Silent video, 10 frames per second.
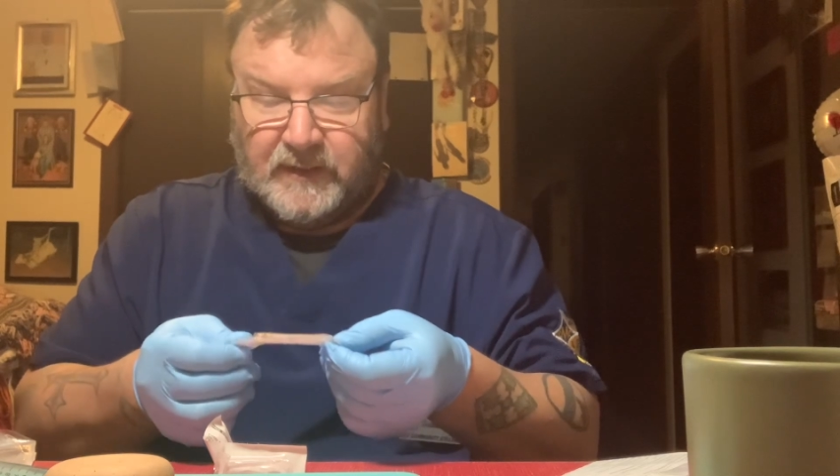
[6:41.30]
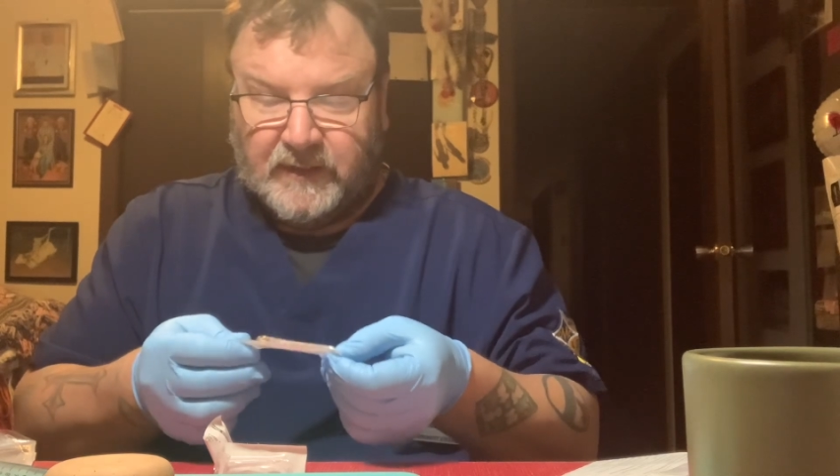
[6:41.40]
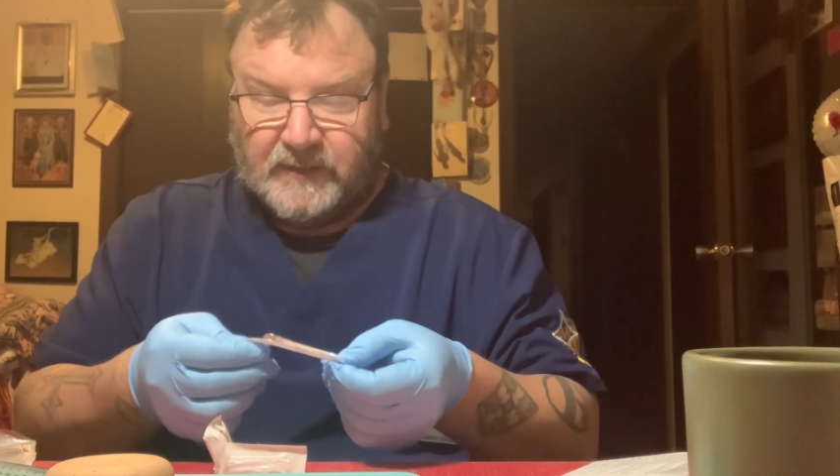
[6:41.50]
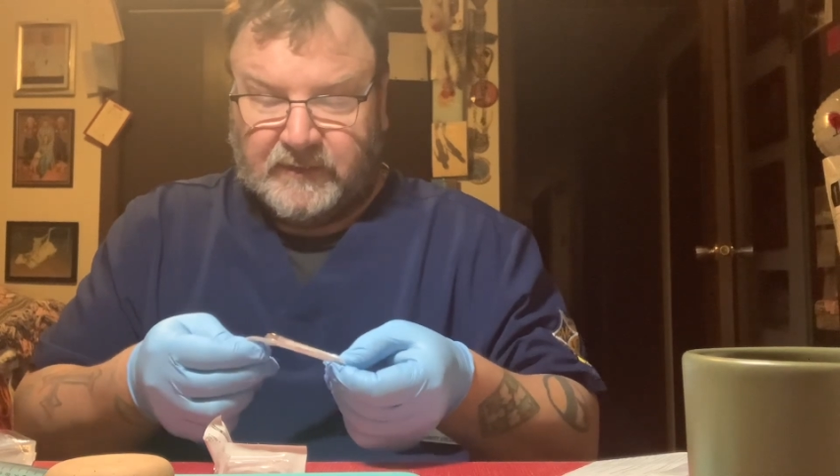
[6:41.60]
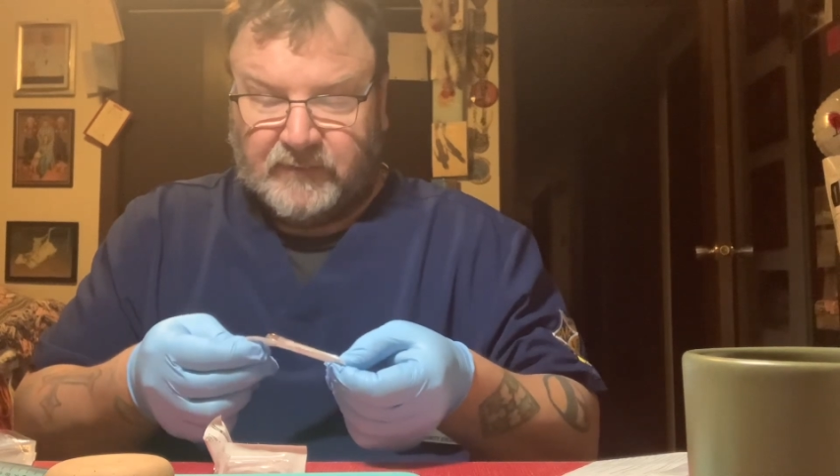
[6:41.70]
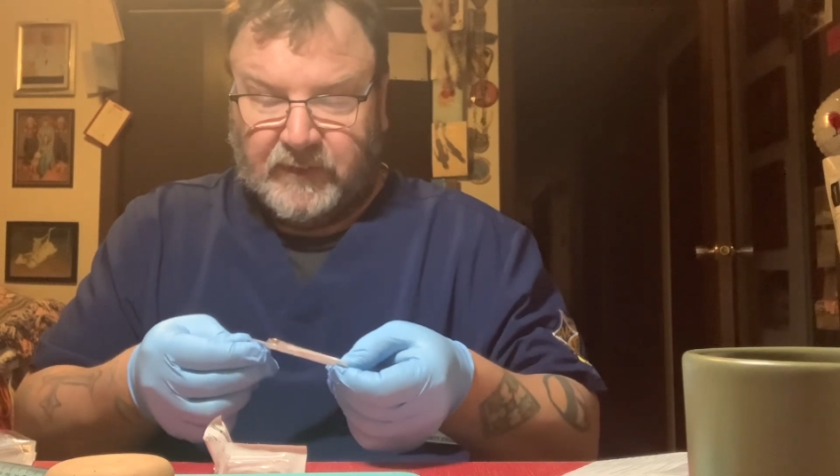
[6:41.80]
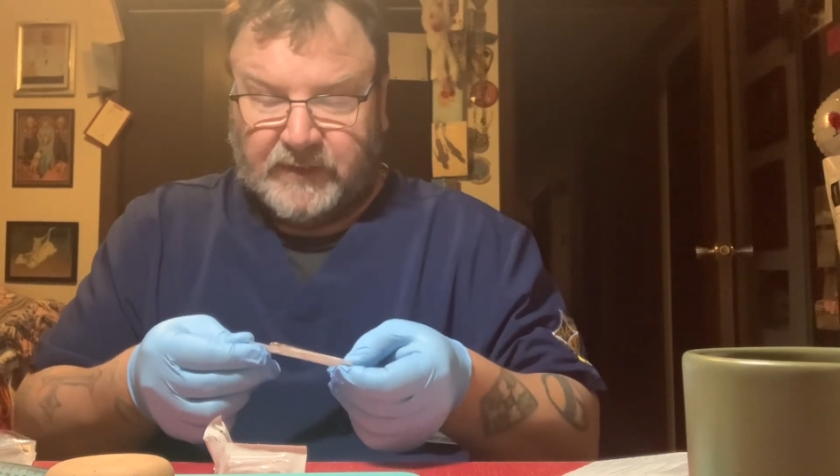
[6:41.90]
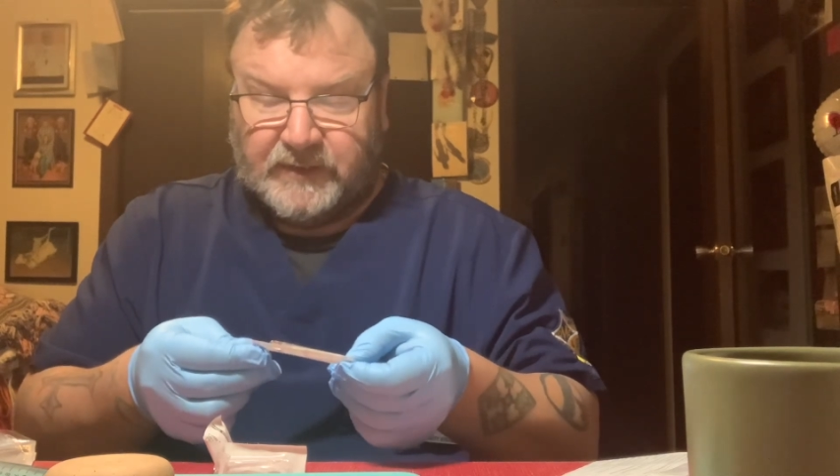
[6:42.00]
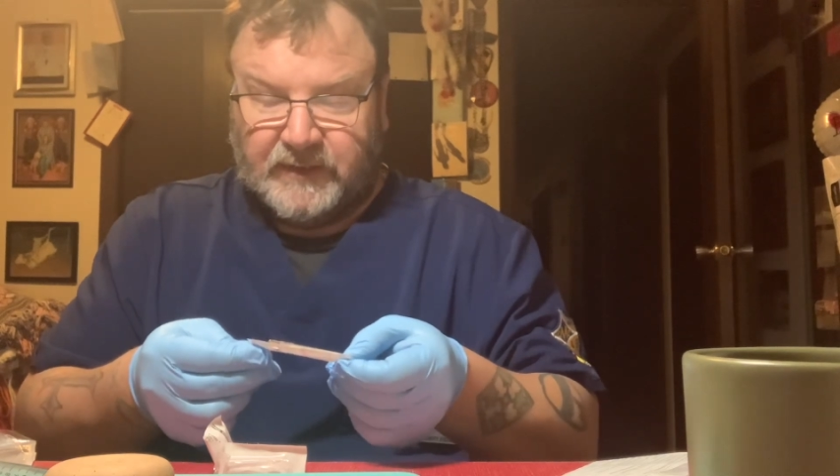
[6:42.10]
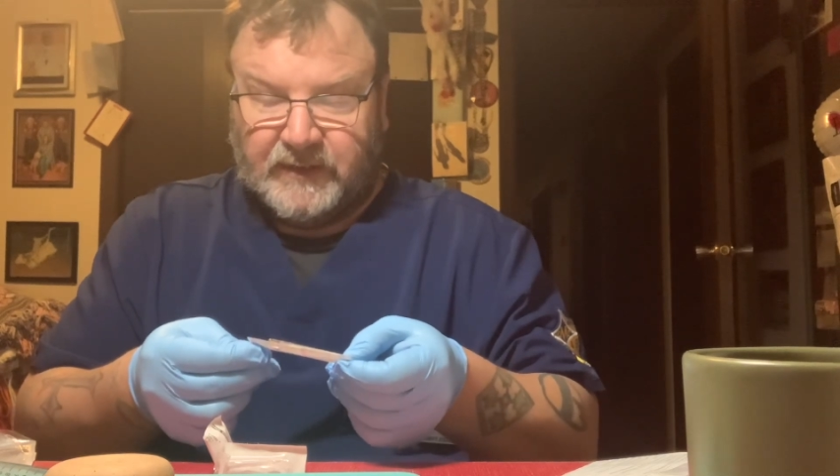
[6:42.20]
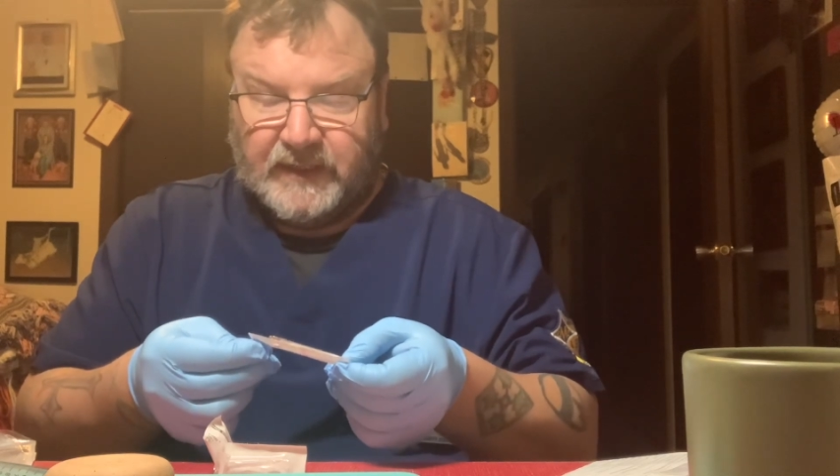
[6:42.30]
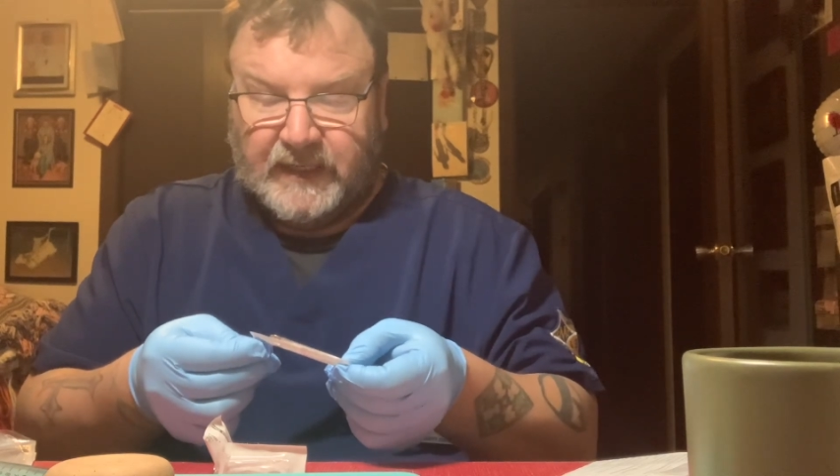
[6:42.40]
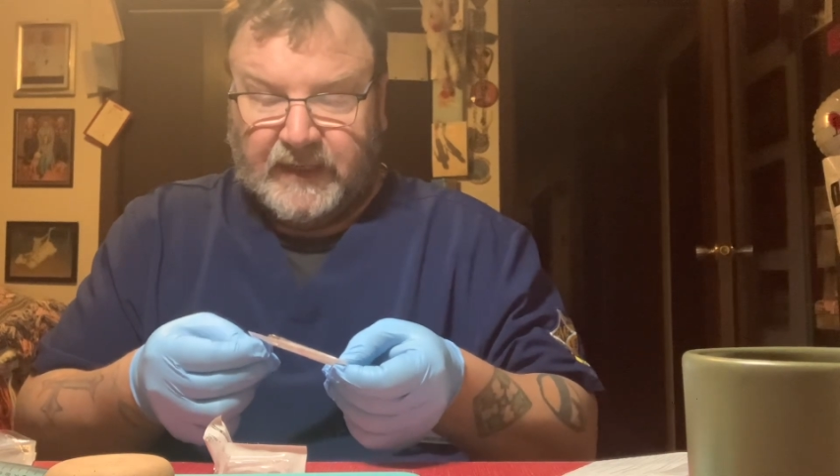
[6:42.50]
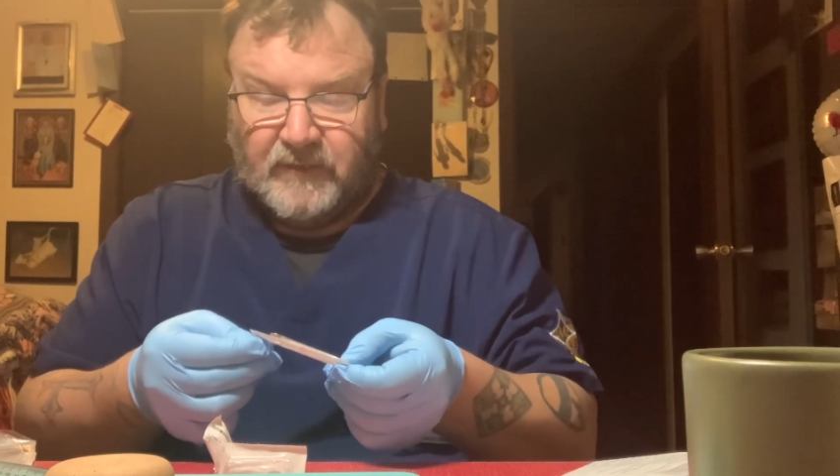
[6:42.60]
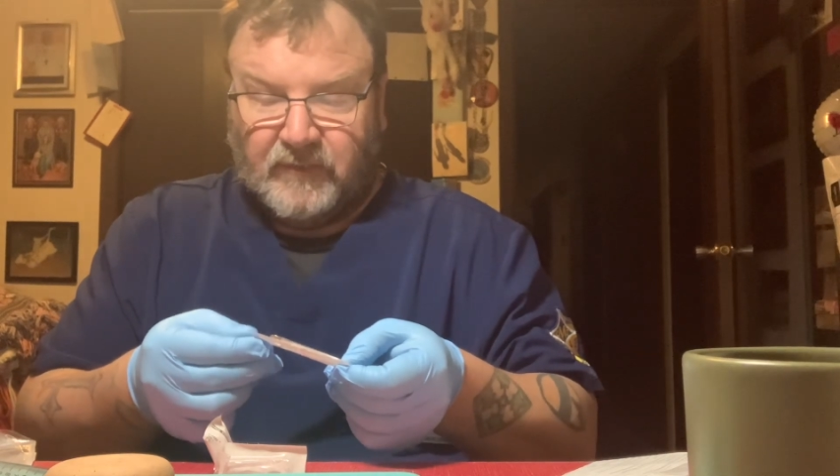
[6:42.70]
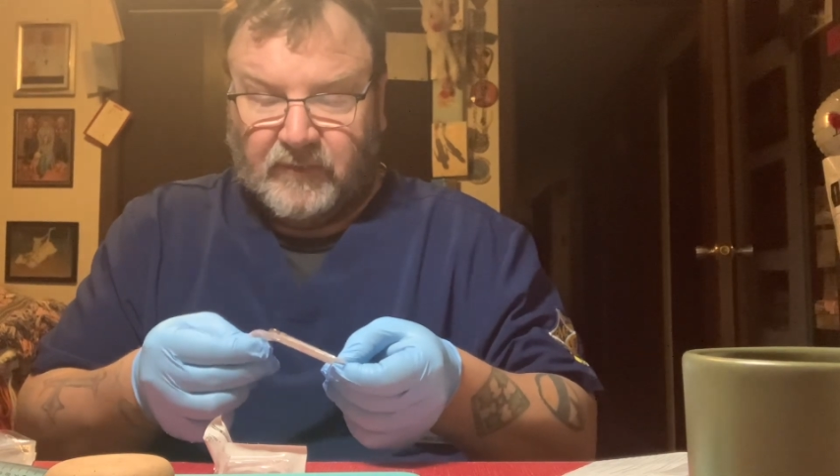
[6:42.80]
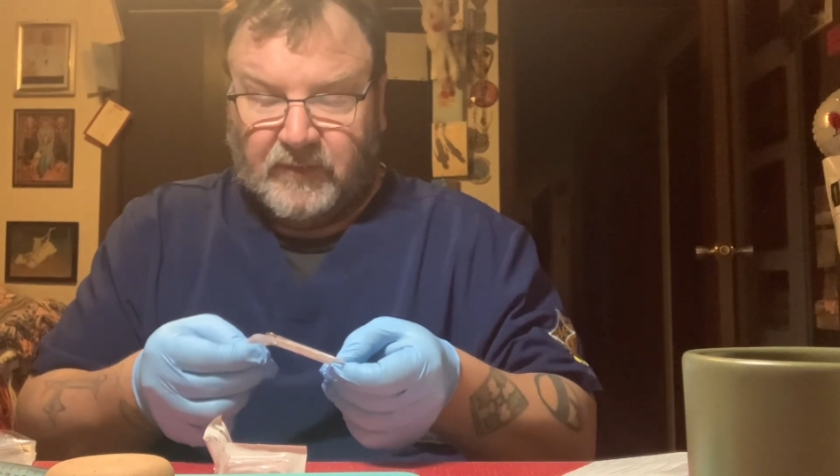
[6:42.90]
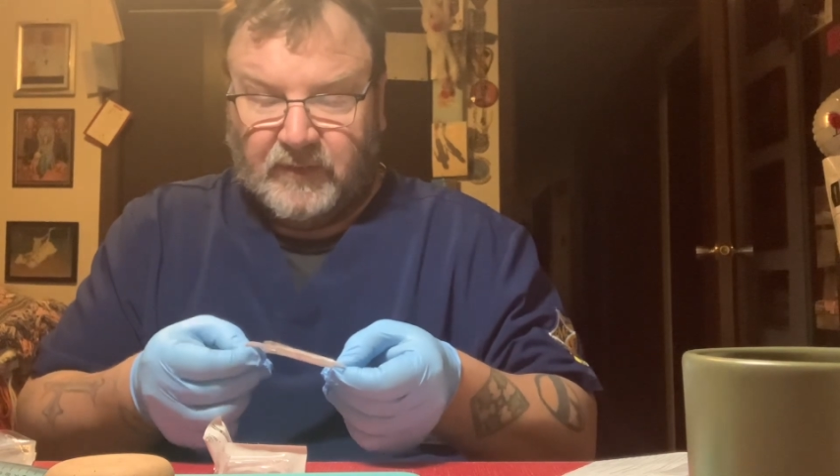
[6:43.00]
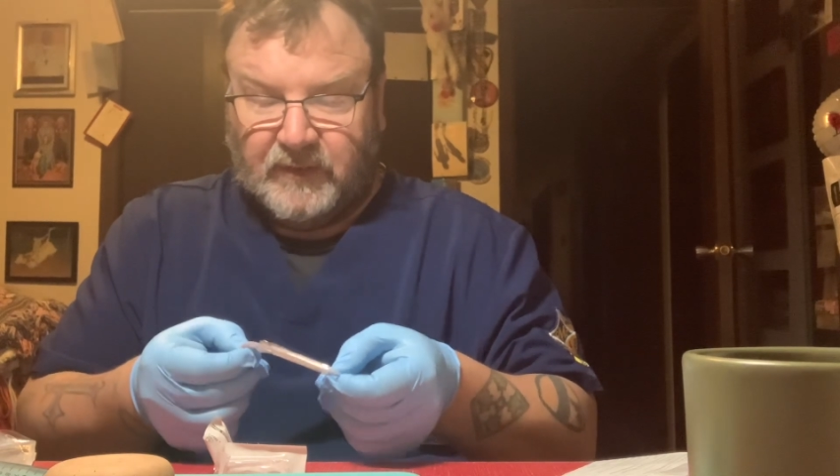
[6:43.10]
switch to the needle,